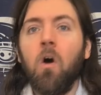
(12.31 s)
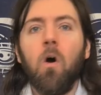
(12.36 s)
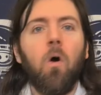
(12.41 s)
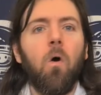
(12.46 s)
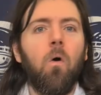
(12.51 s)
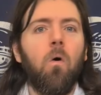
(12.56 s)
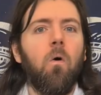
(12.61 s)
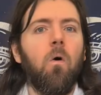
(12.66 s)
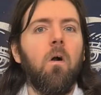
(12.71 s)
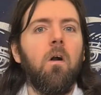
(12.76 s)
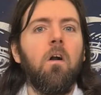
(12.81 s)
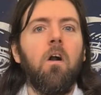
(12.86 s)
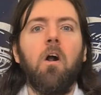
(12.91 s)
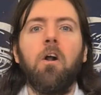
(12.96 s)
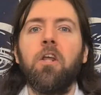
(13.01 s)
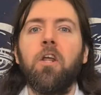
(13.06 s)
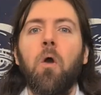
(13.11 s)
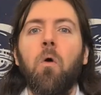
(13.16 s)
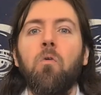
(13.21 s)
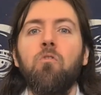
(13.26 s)
Or are
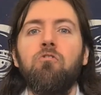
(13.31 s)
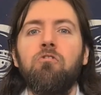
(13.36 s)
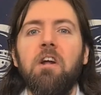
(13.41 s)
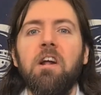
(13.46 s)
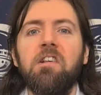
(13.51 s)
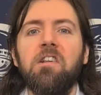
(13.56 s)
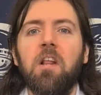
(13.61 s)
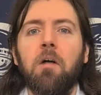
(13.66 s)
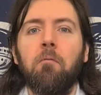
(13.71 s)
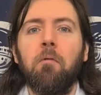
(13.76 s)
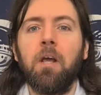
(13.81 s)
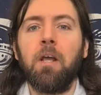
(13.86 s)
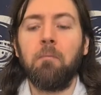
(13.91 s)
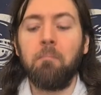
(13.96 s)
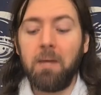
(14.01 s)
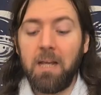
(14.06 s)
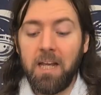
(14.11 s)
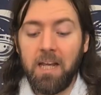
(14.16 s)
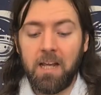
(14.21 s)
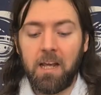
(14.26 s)
you all dressed up like
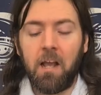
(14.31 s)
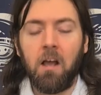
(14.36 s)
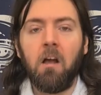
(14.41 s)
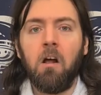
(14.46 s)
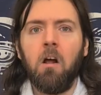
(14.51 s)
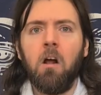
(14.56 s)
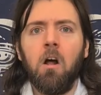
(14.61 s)
me?